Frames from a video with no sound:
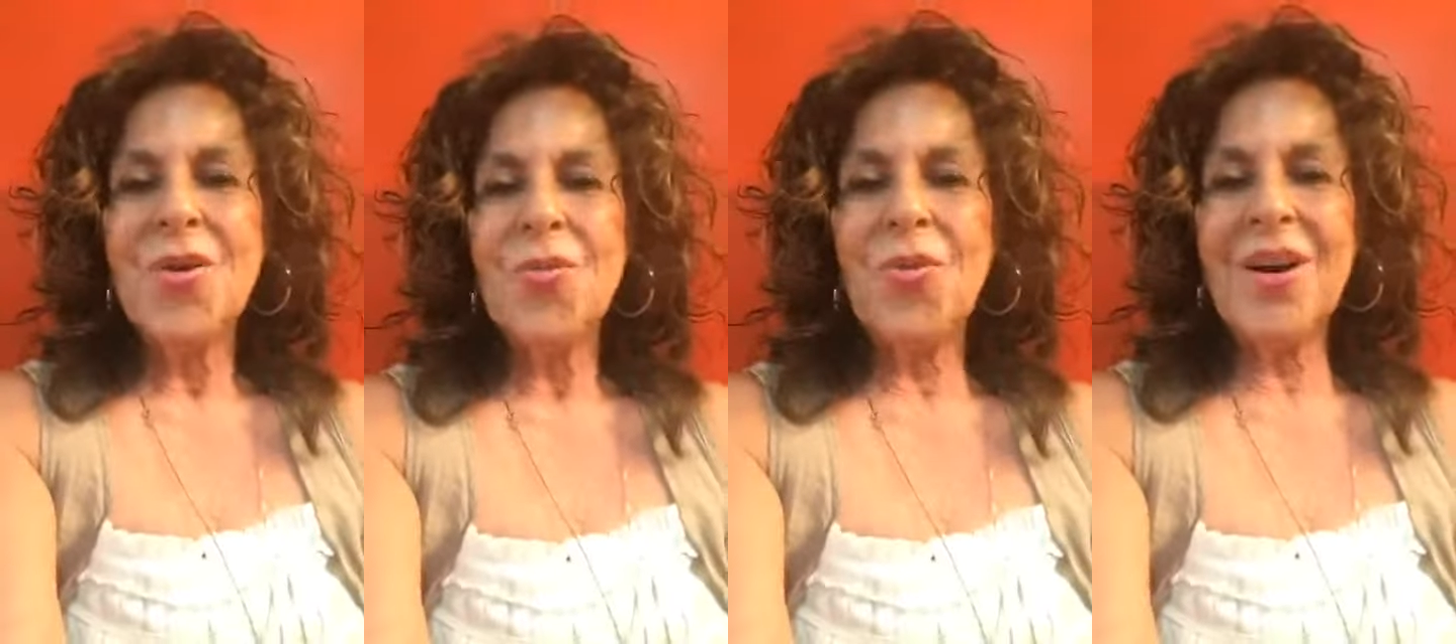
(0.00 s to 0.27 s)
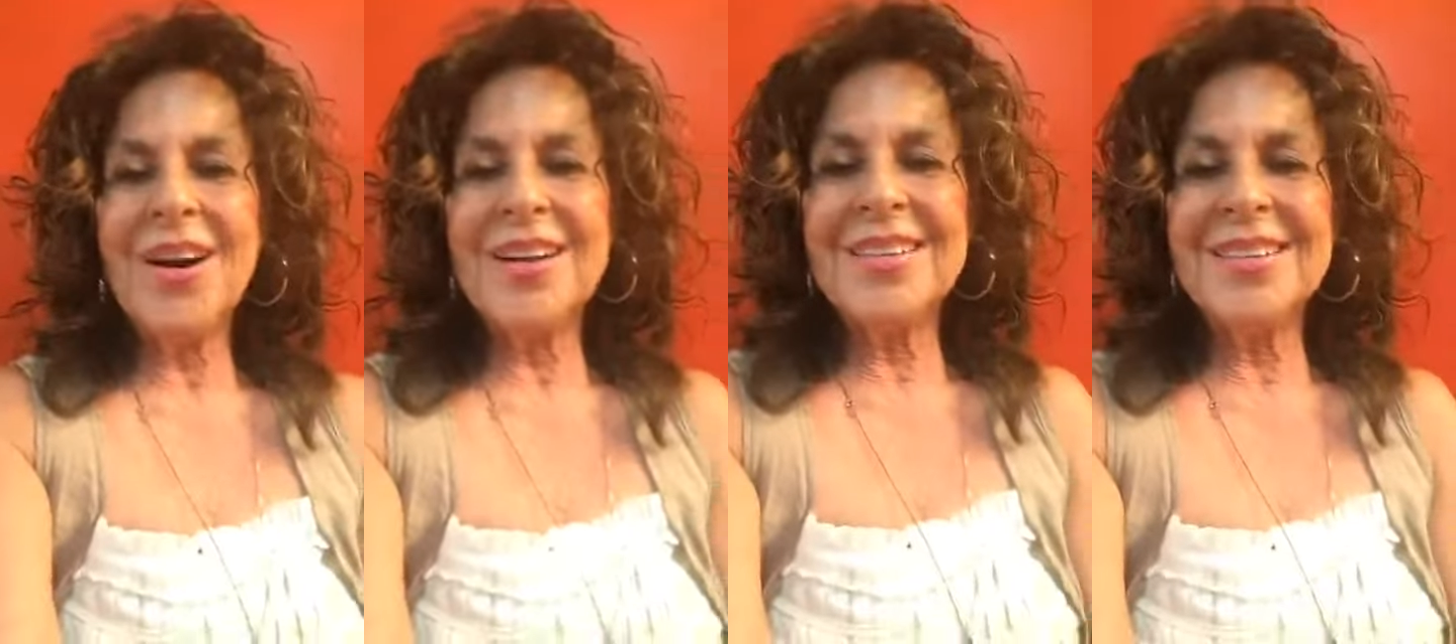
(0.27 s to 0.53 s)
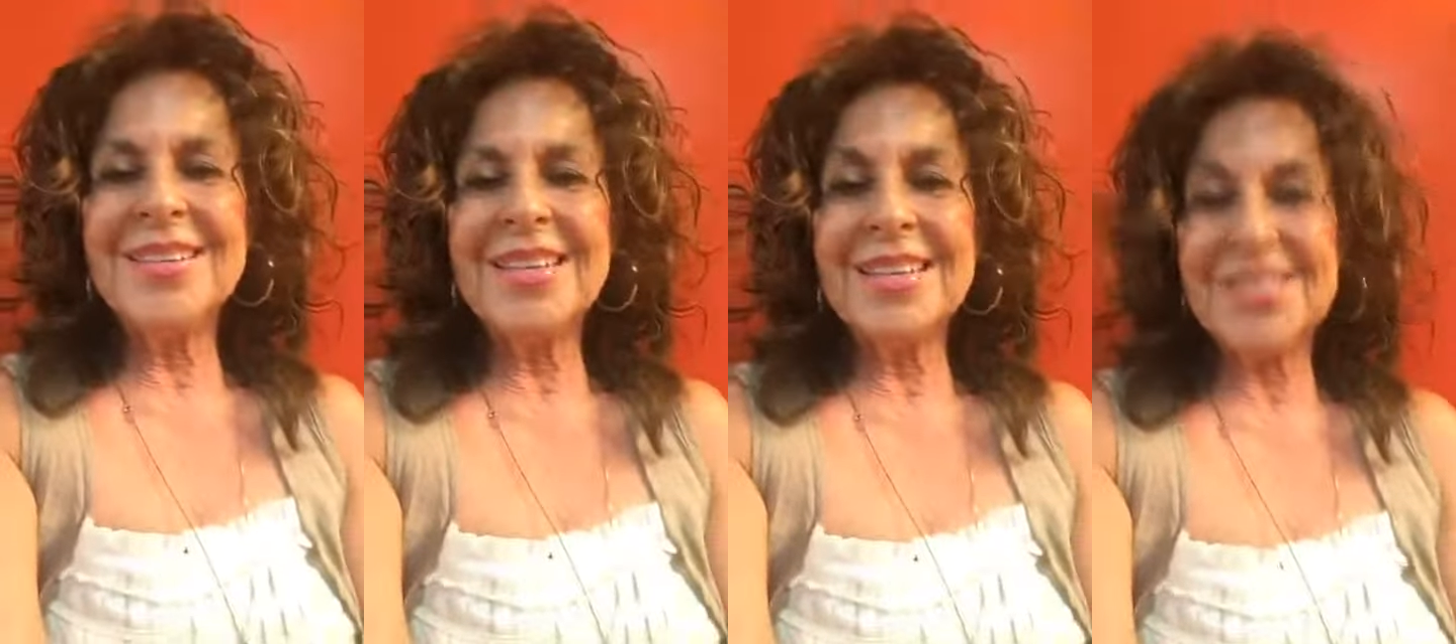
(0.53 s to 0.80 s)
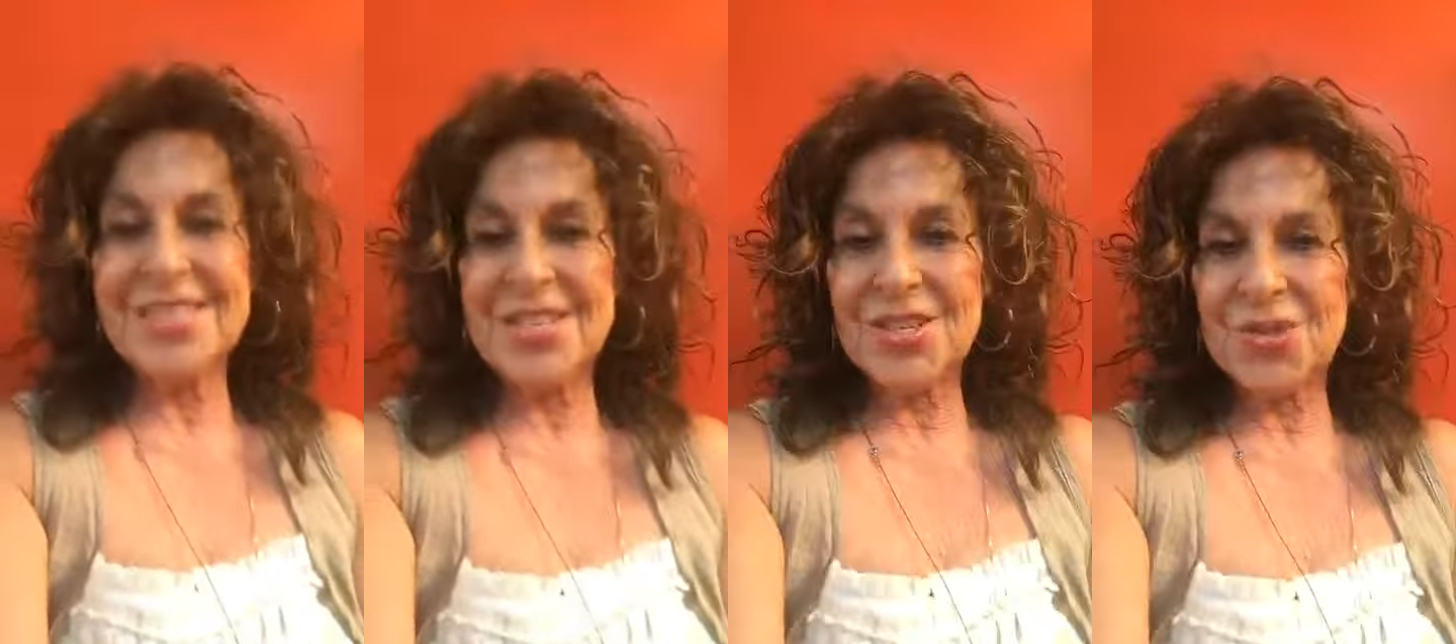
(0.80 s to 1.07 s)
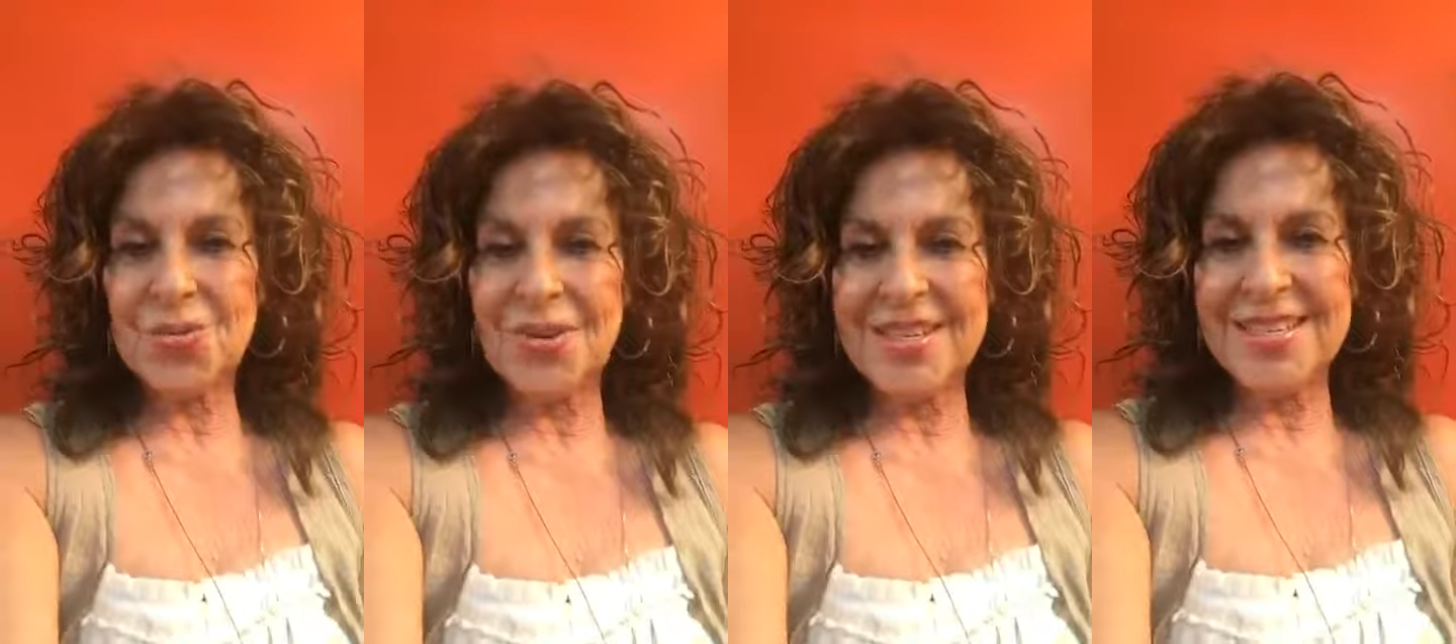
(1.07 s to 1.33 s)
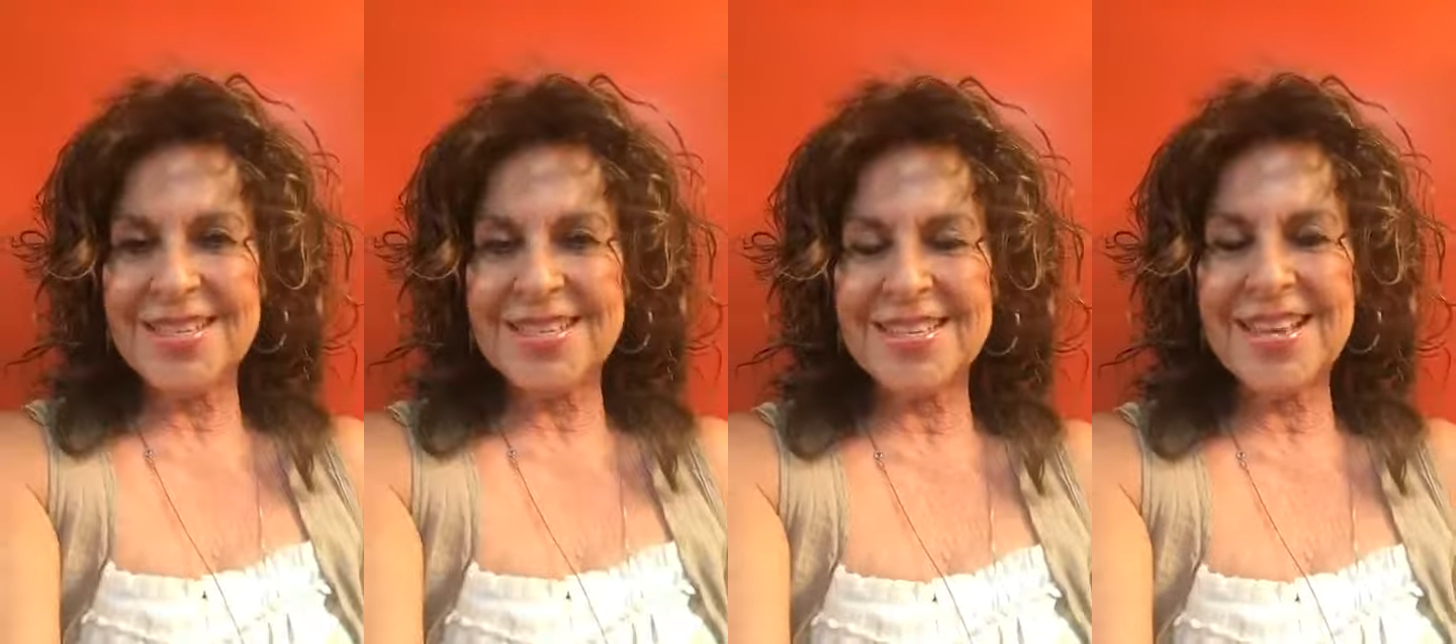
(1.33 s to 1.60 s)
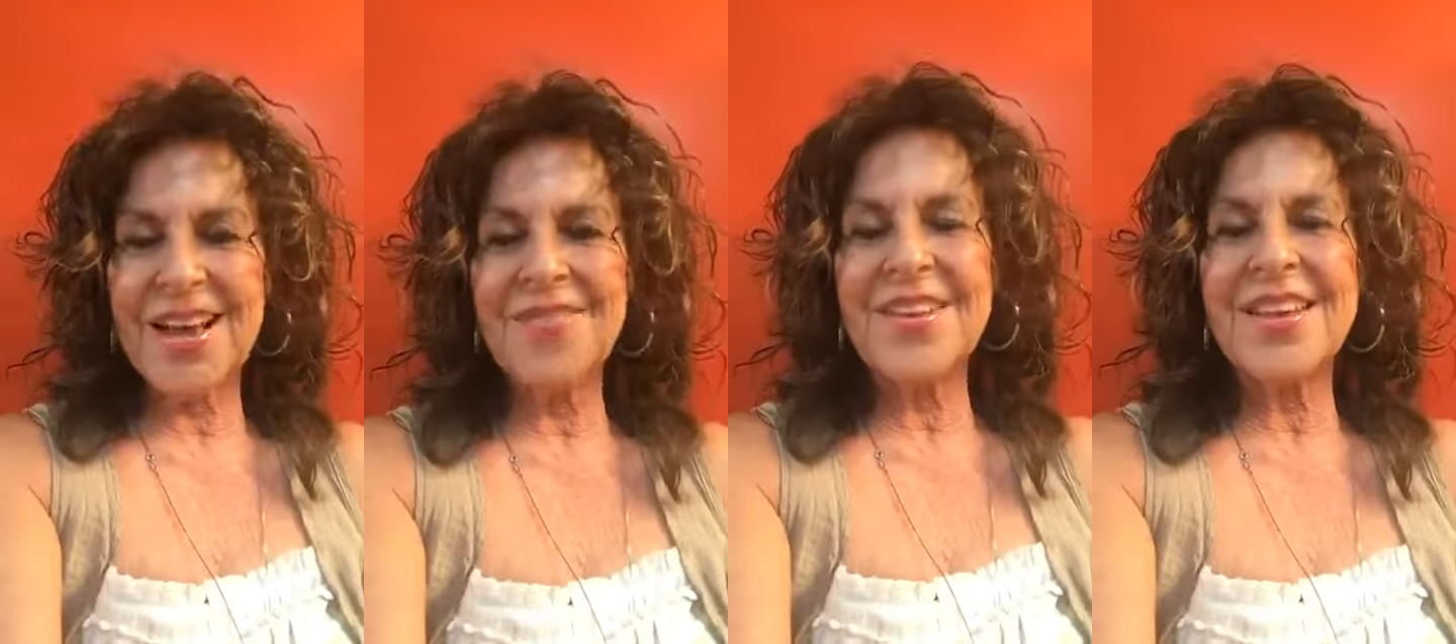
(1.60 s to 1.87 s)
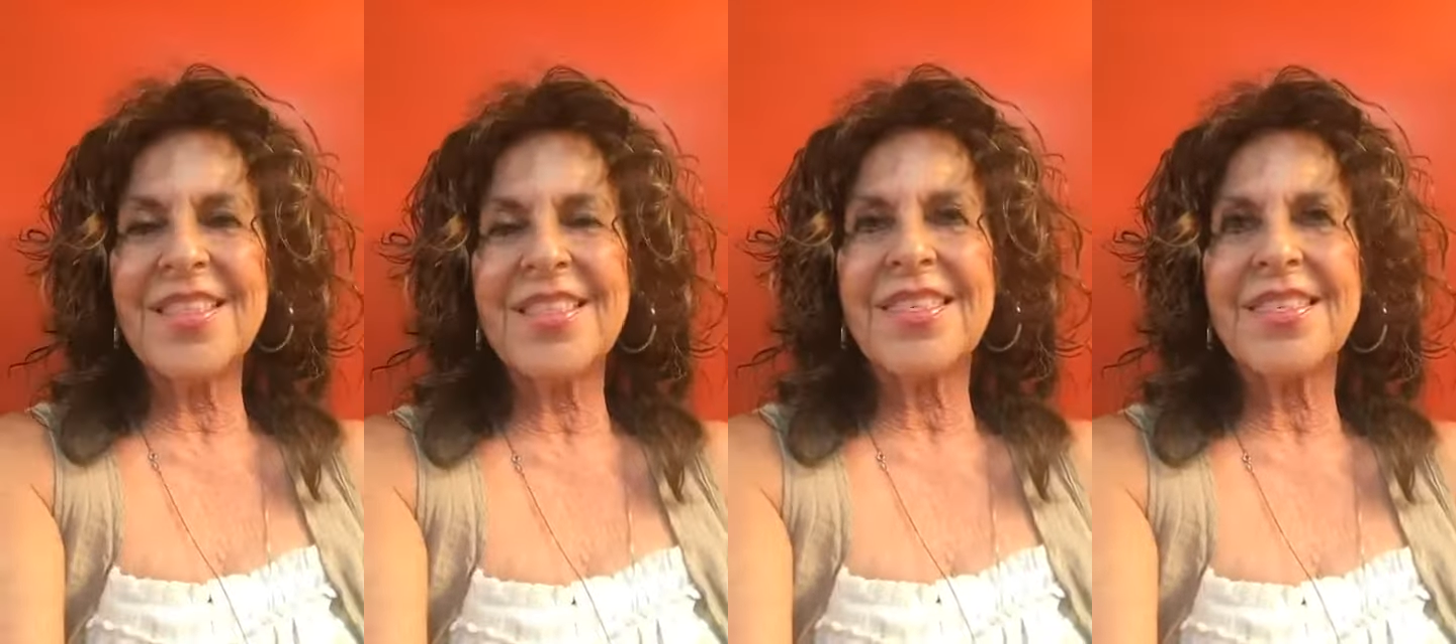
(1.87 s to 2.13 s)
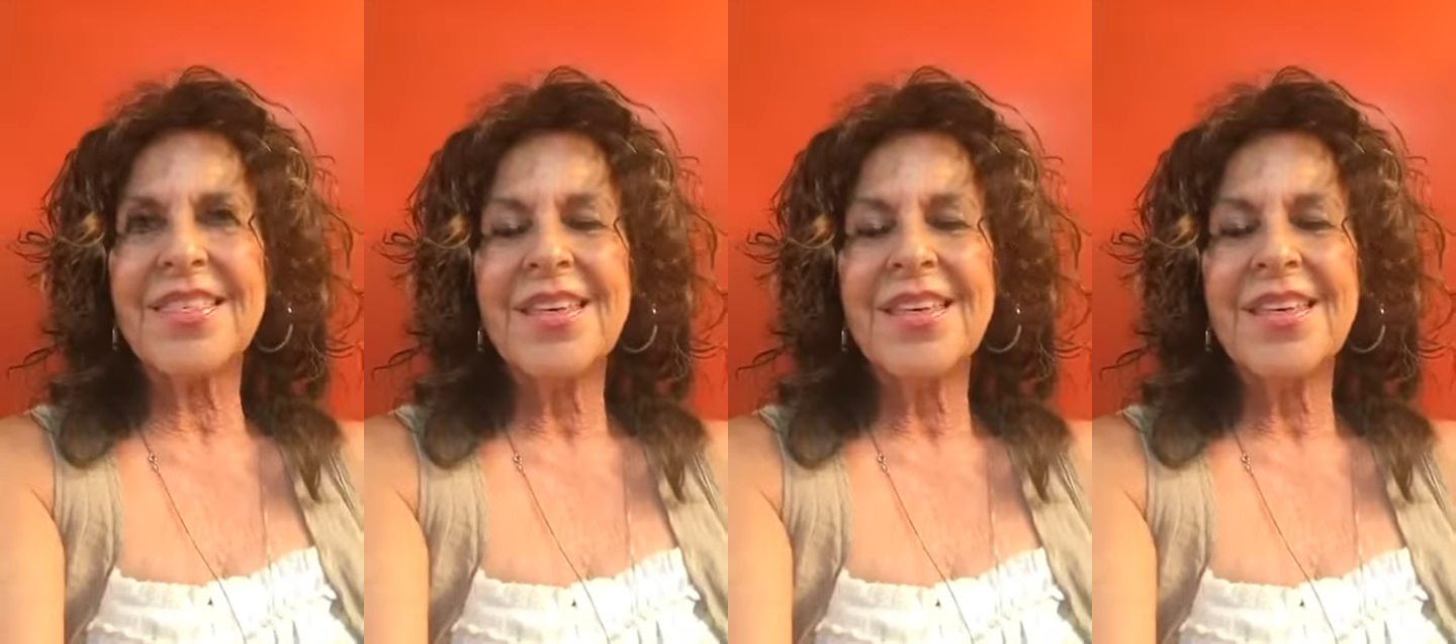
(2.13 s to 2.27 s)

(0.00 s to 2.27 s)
One is the 27th